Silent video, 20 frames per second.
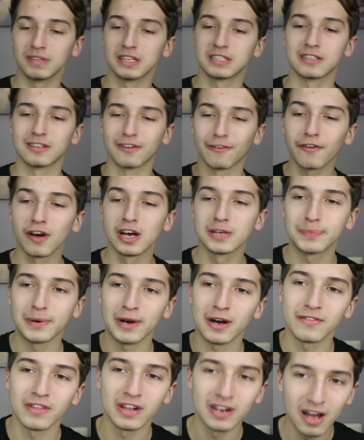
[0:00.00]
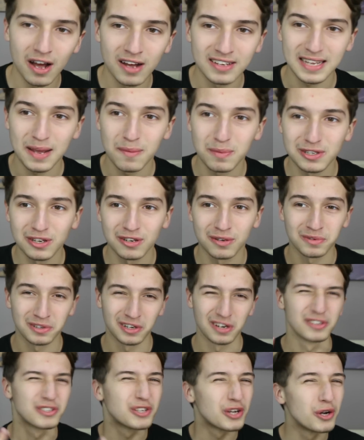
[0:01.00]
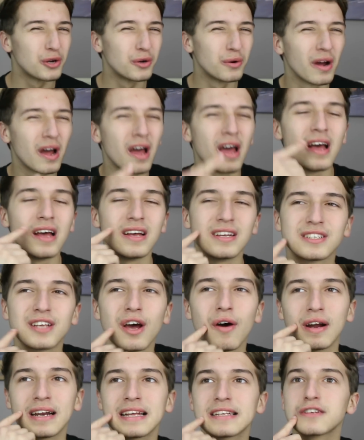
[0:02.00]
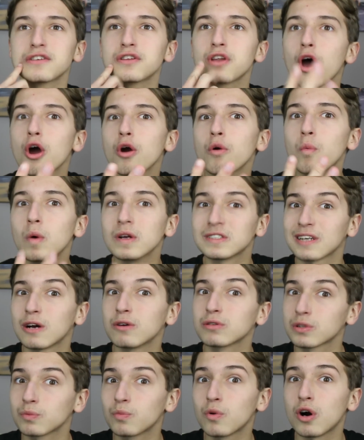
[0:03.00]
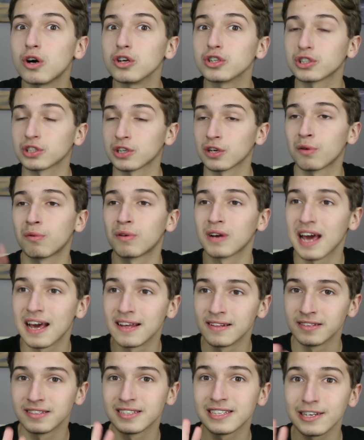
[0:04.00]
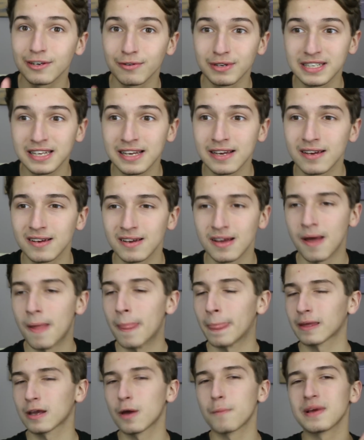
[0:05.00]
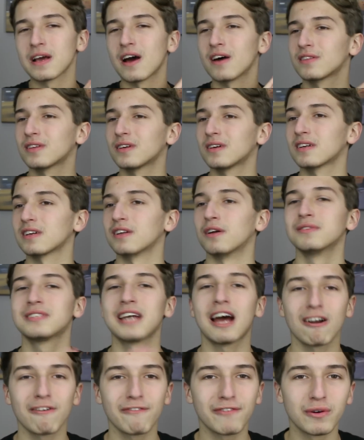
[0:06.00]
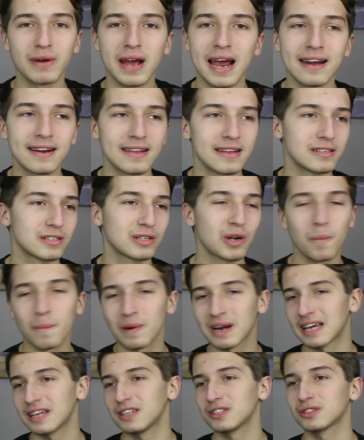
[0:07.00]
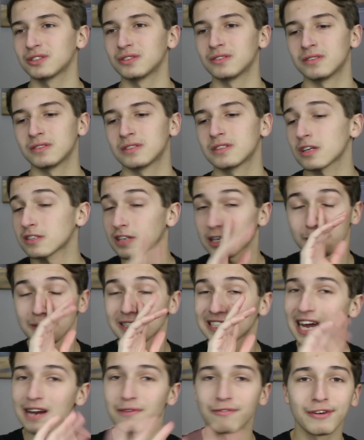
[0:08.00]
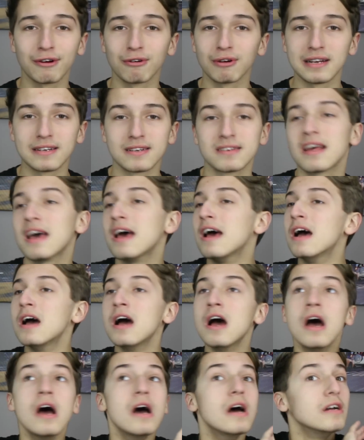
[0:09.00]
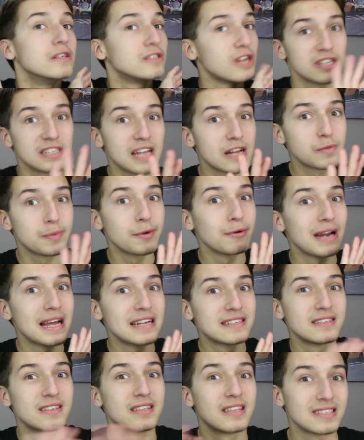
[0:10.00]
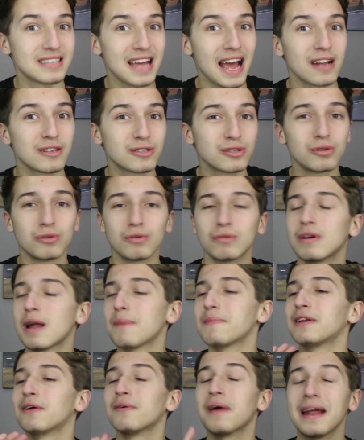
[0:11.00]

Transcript: this is the first part of the last episode I'm going to do, so I need to know which else to watch because I don't want to end the series here. Could be other, you know, Danfield edits, compilations. It doesn't have to be Danfield related. Doesn't have to be related to this at all. Let me know